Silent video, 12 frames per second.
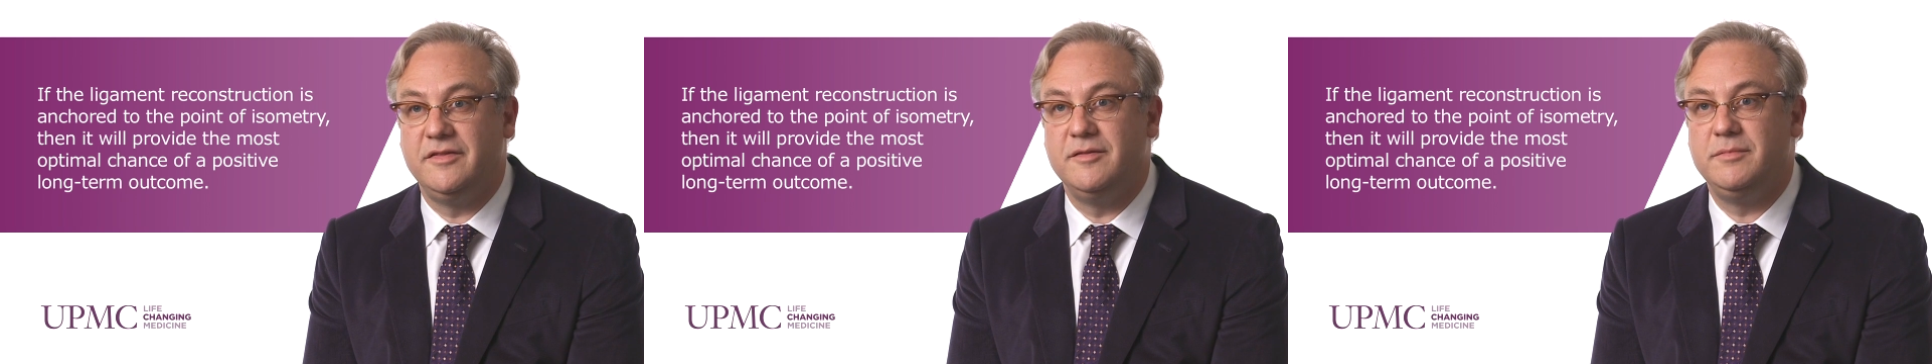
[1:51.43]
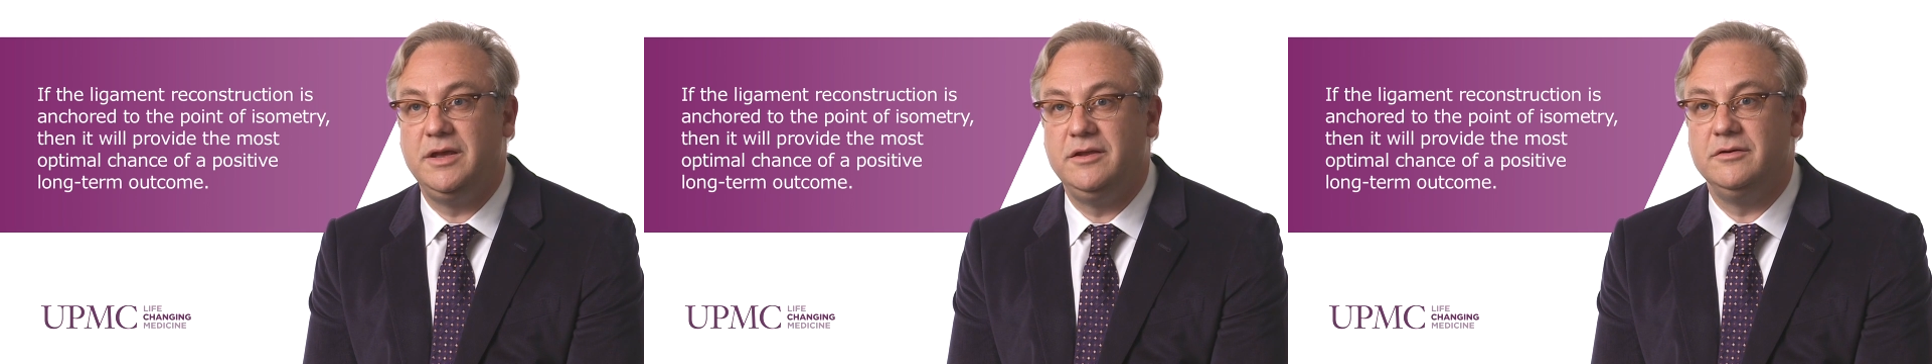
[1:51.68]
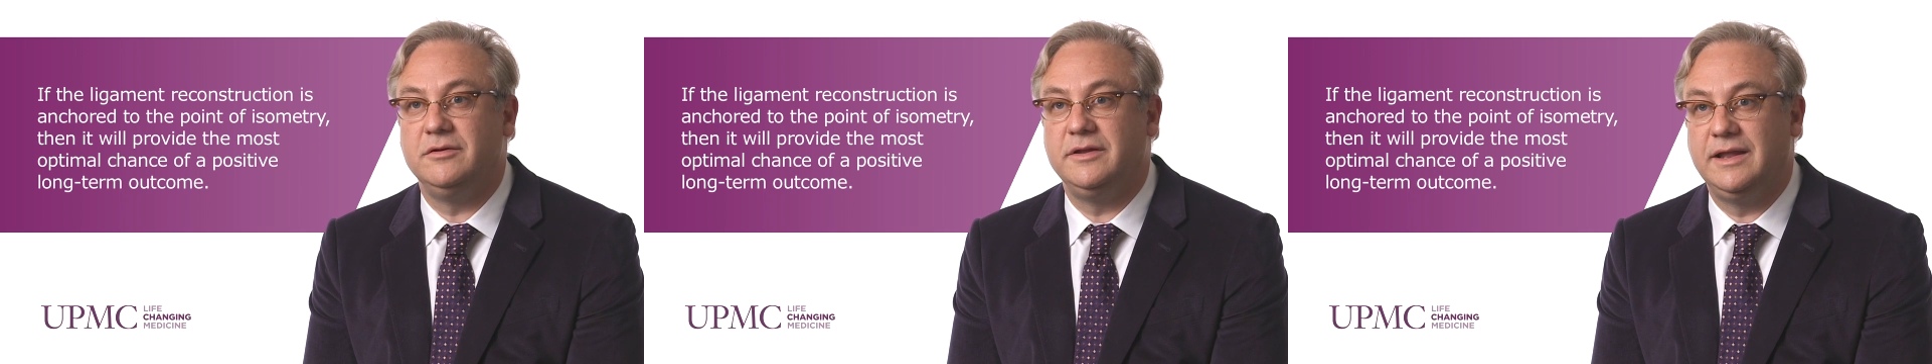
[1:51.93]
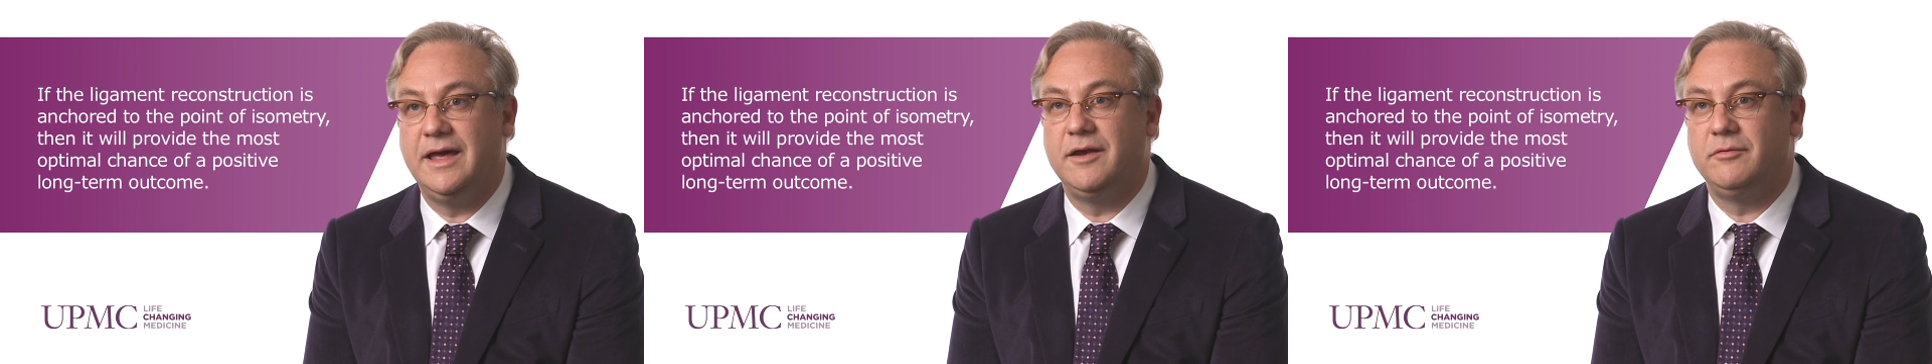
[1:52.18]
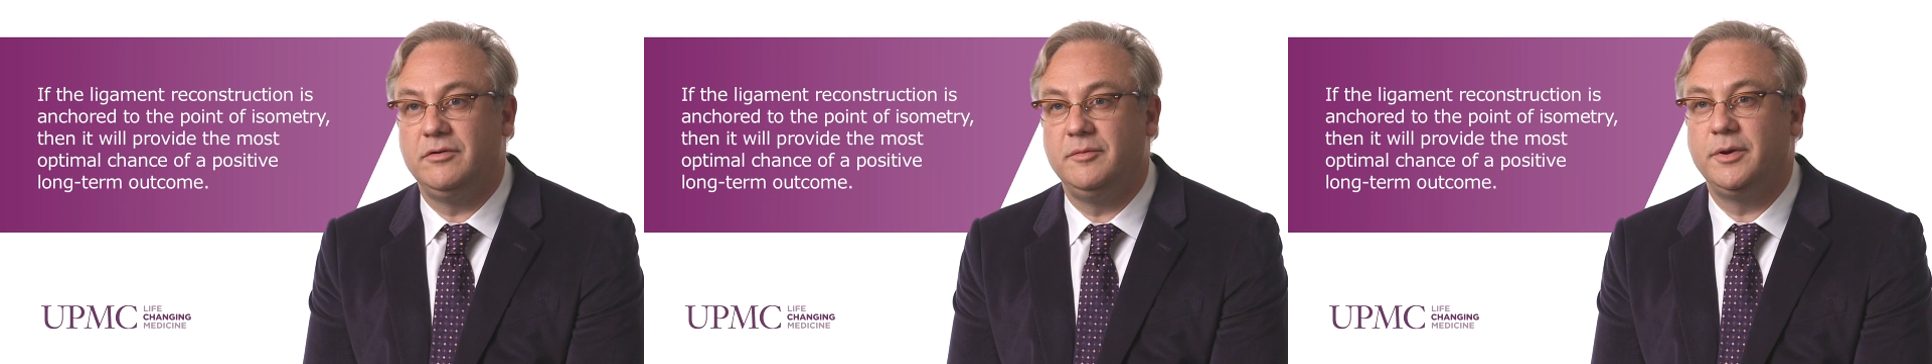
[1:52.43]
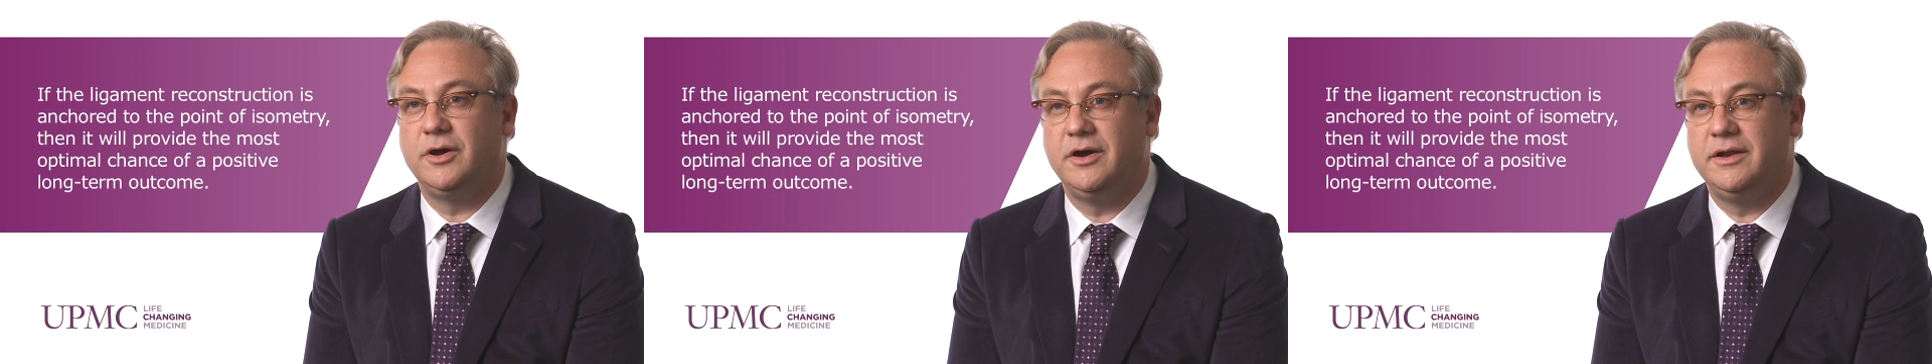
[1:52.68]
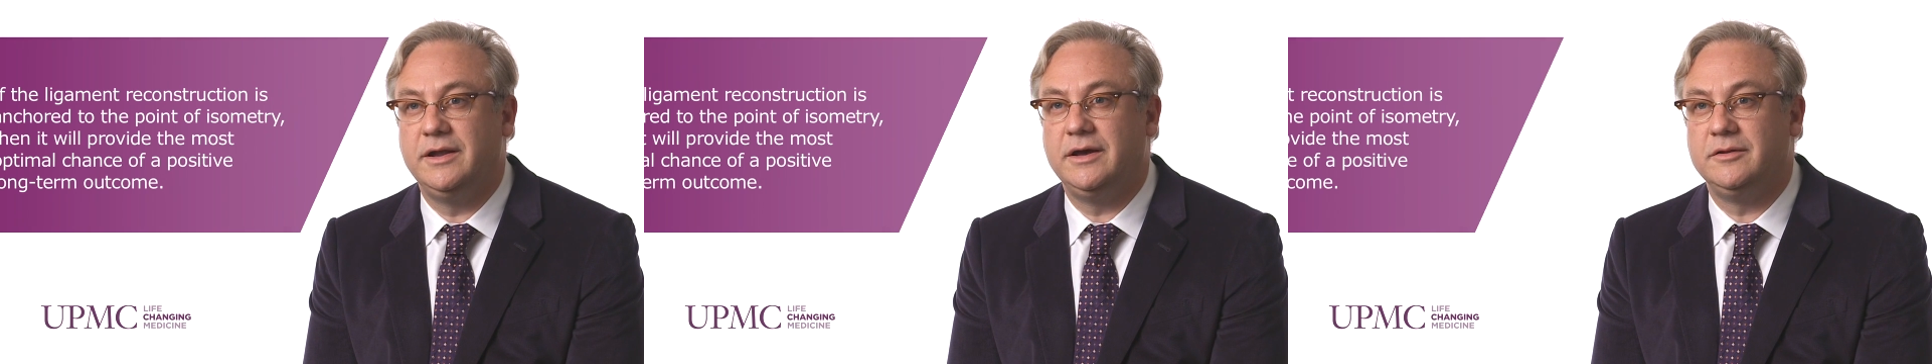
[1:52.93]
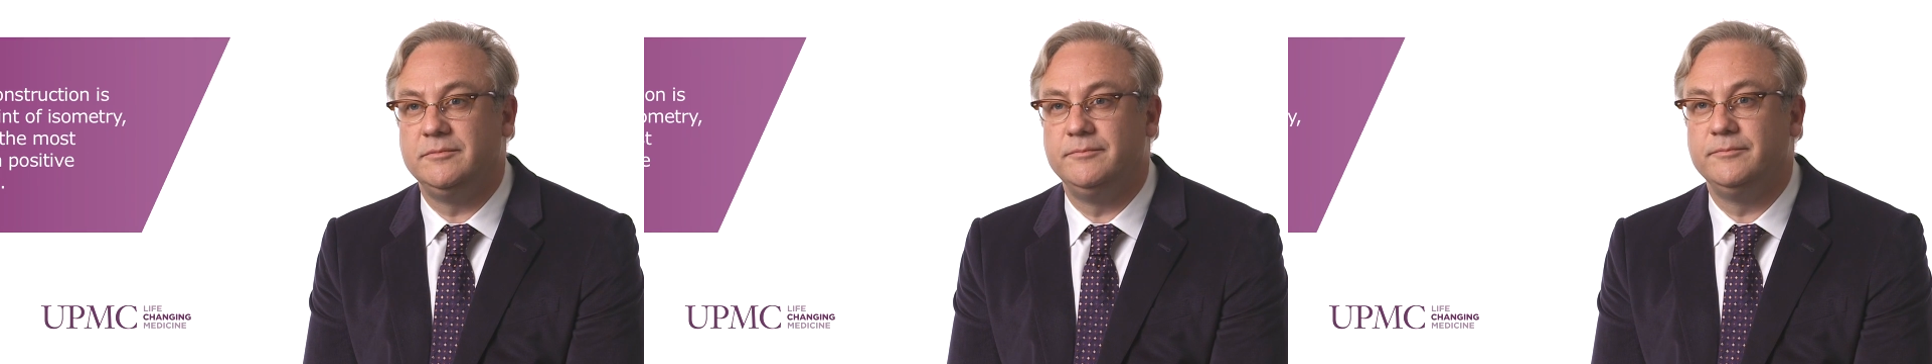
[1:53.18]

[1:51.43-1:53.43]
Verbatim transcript: on the medial and lateral of the condyle.